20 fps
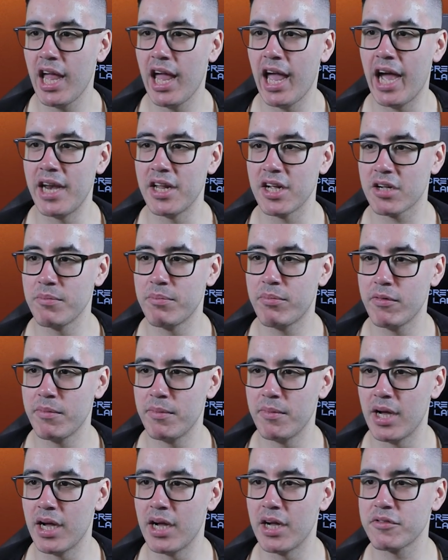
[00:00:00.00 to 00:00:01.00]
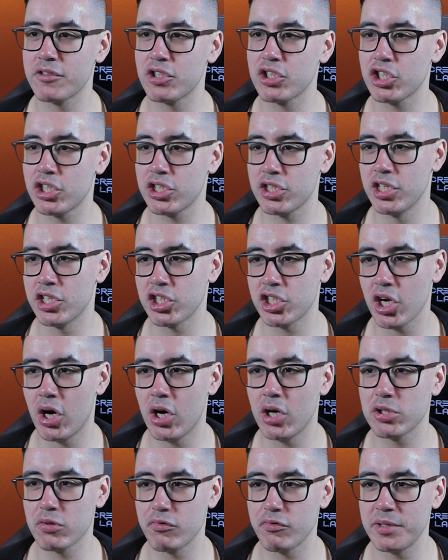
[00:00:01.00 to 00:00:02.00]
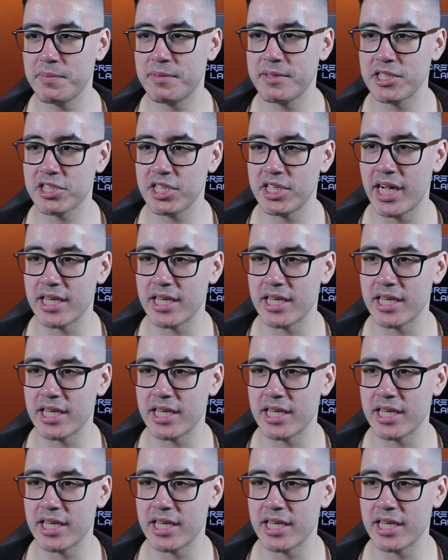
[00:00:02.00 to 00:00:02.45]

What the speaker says: and it can perform the charge or reposition